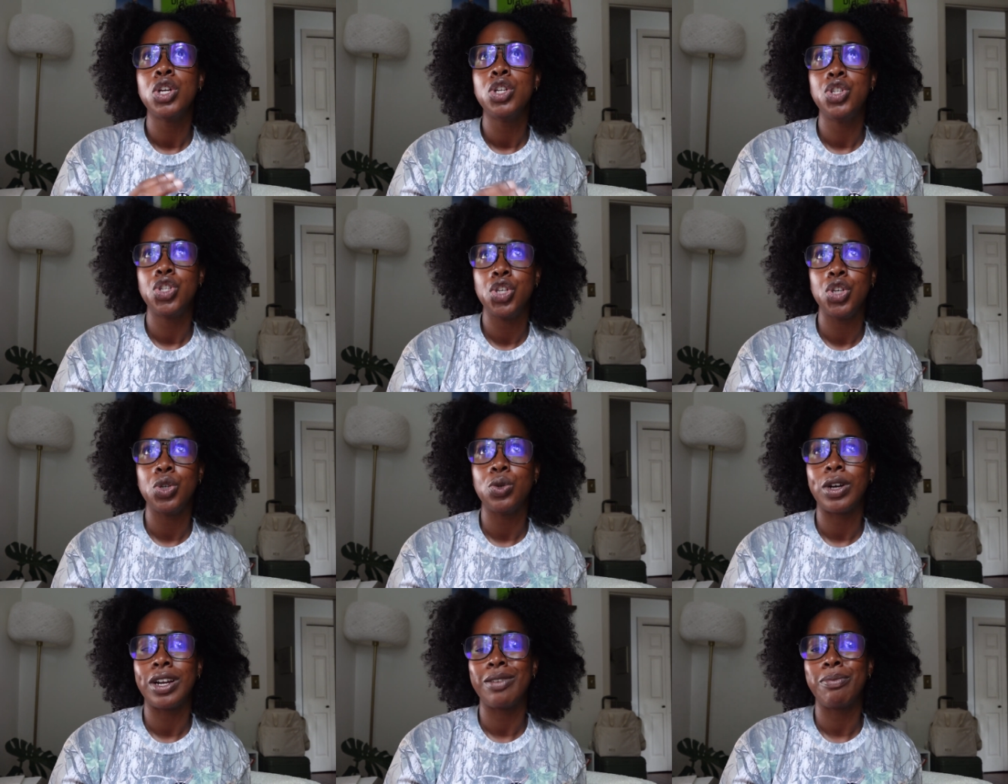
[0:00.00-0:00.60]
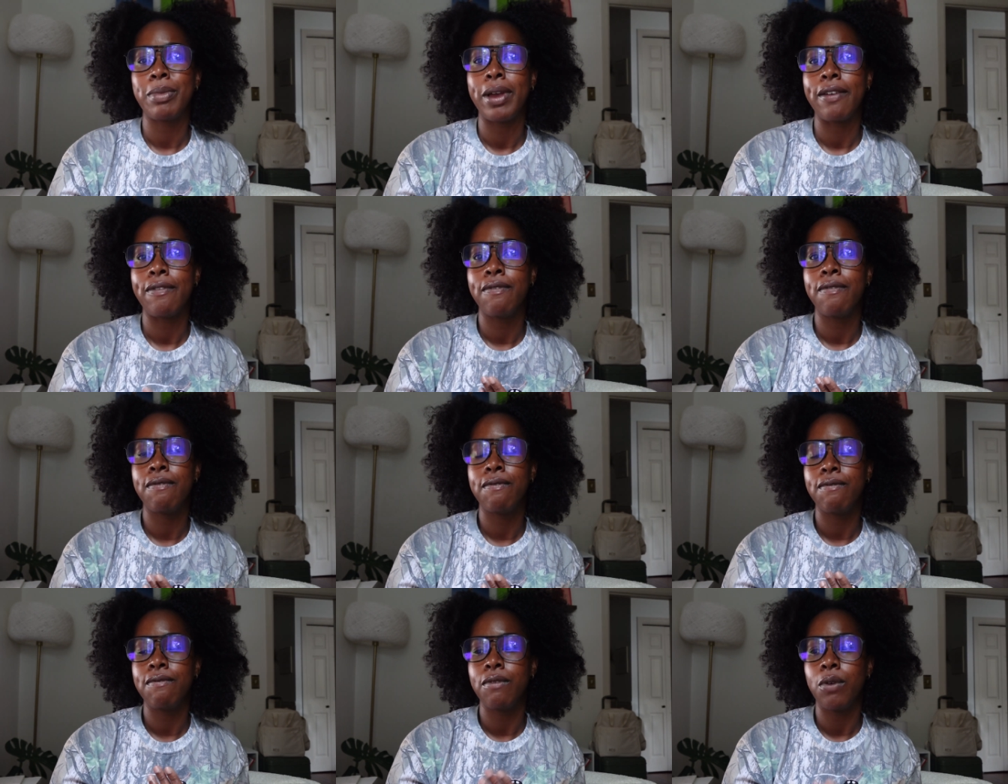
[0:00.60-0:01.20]
2 out of my
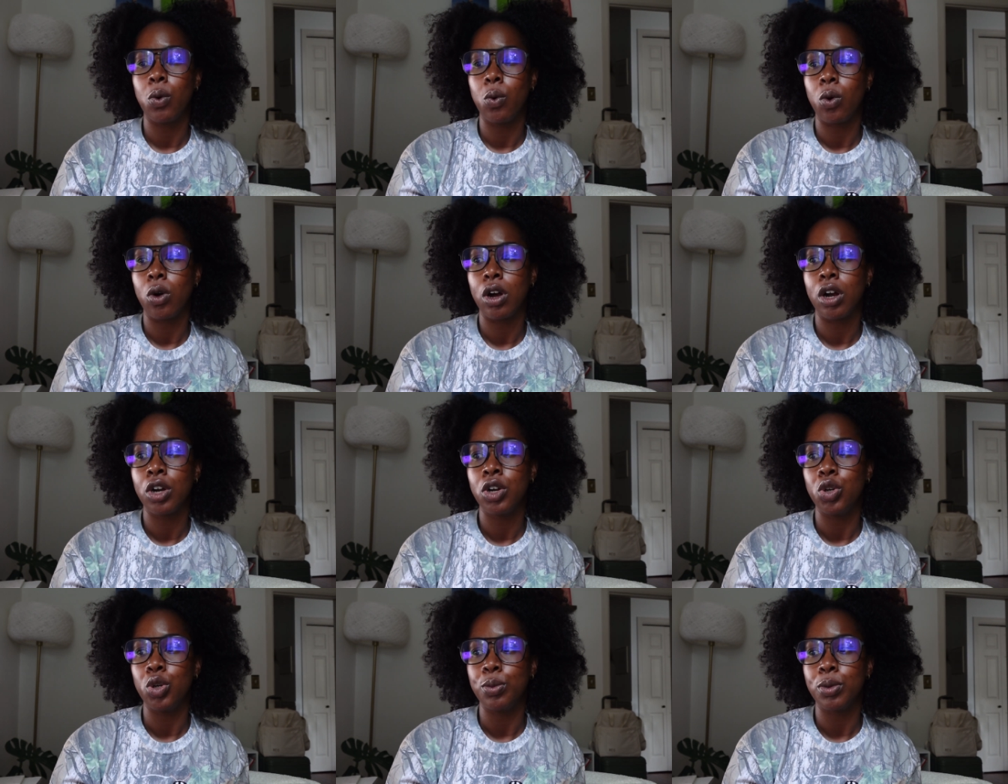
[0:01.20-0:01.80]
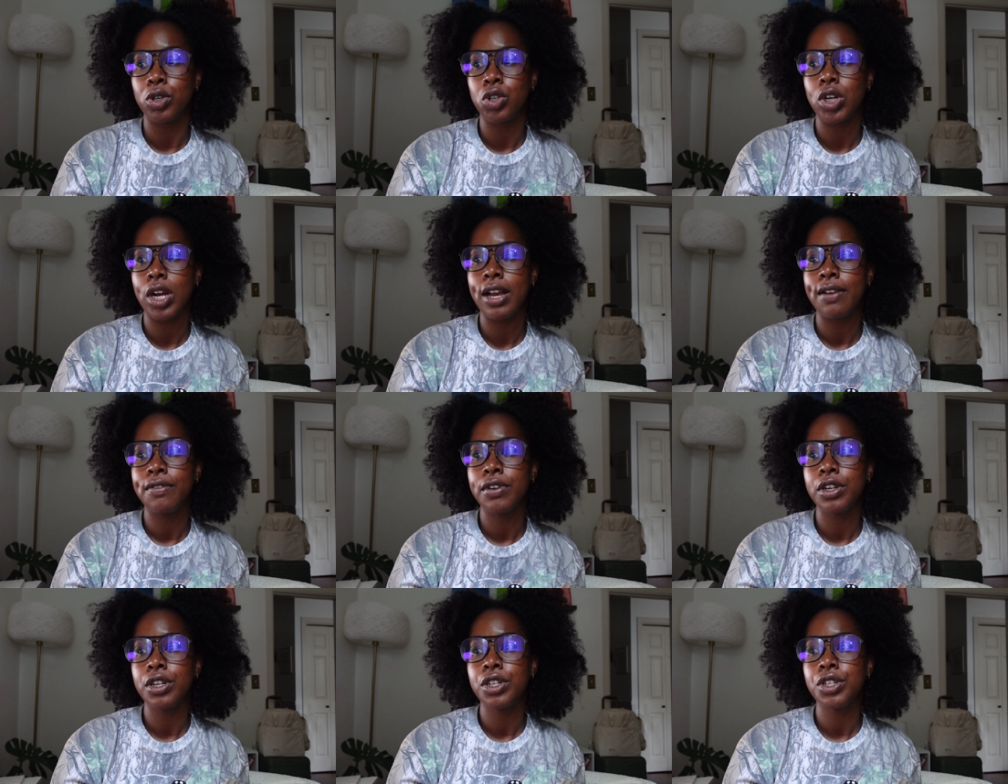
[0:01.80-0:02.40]
4 Uber
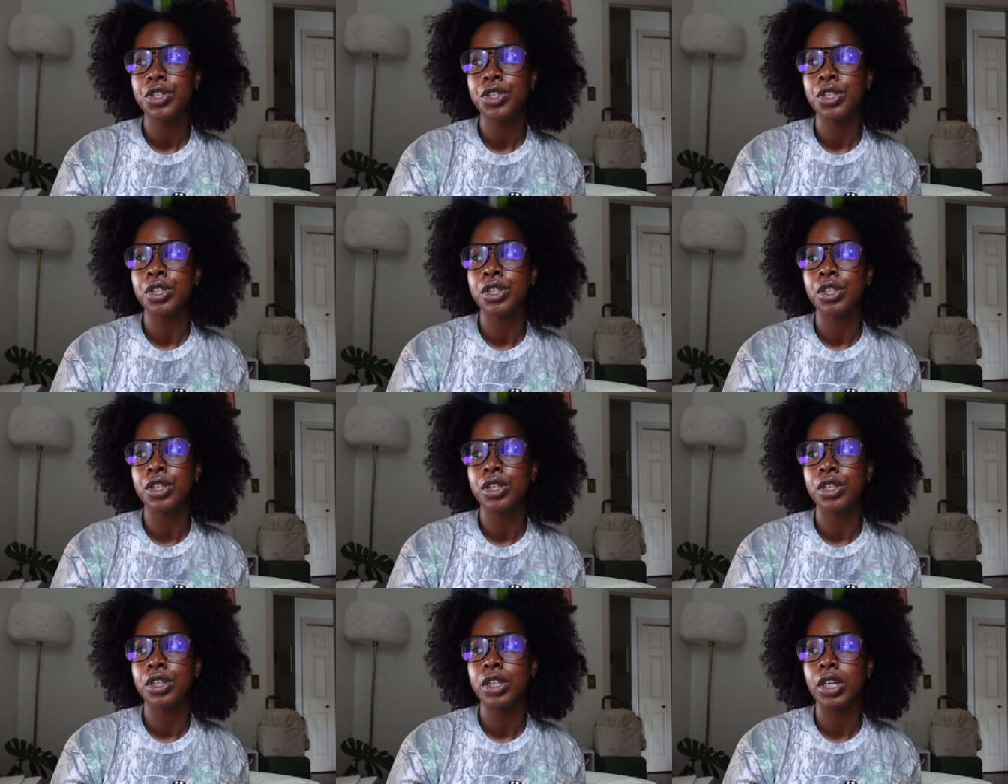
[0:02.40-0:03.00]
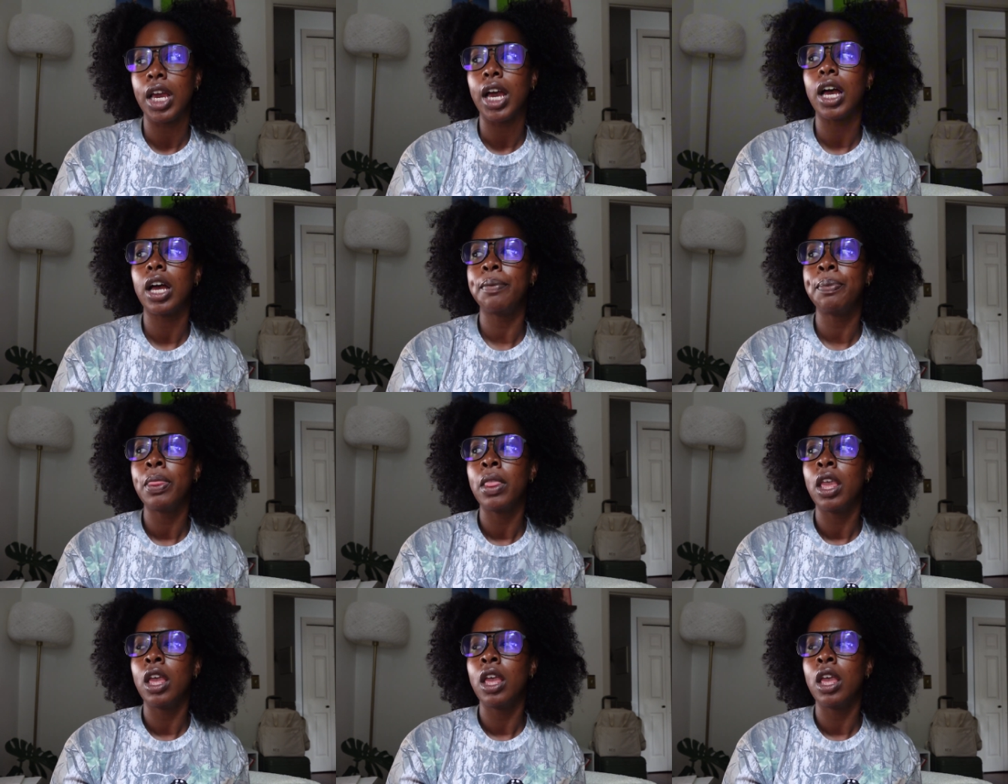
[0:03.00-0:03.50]
drivers. Yeah.